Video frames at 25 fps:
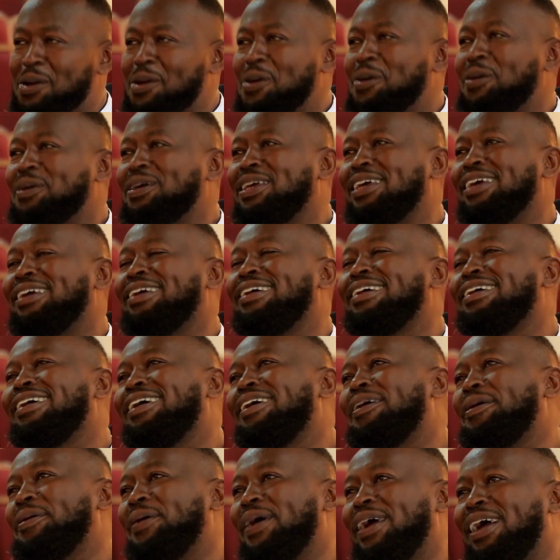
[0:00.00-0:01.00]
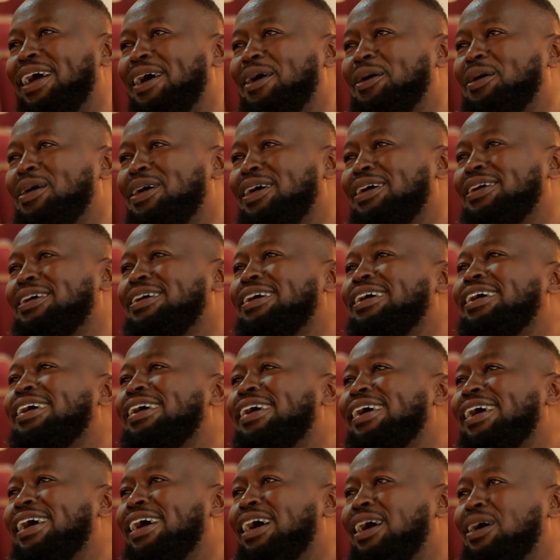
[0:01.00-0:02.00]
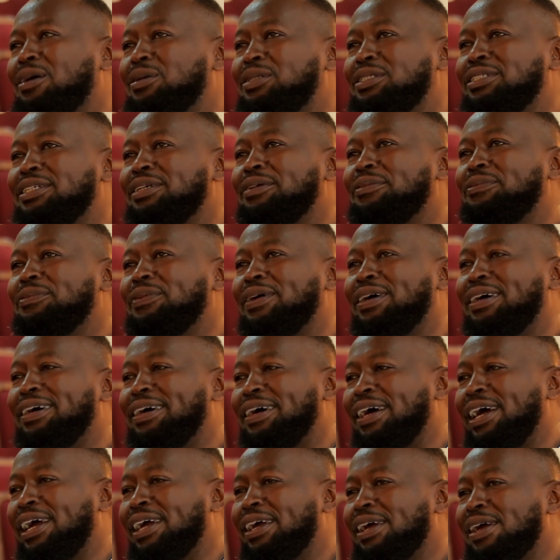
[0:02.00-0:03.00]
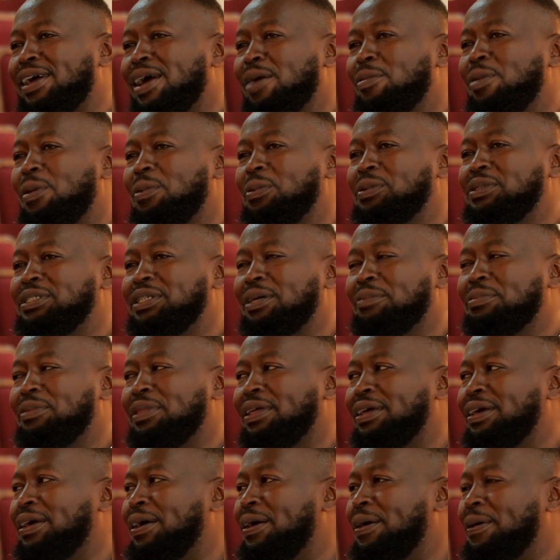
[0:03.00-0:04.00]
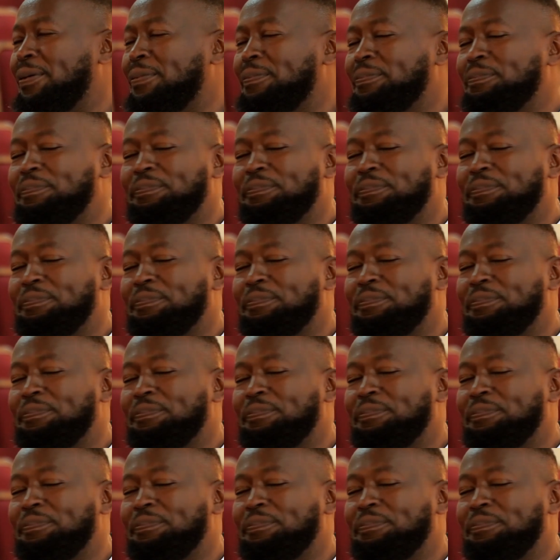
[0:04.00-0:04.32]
Okay. All right. I'll see if I can come up with something. All